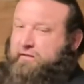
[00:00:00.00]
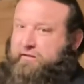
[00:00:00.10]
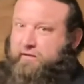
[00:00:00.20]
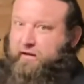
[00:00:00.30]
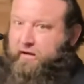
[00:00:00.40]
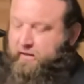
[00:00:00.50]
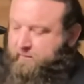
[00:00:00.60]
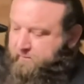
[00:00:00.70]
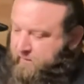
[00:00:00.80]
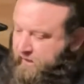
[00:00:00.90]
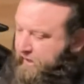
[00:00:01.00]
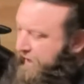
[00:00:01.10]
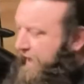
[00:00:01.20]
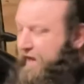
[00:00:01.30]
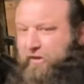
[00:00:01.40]

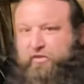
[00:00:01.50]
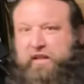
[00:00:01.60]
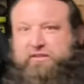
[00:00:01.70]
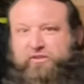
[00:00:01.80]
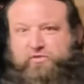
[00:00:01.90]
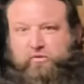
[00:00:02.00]
And I don't think there's a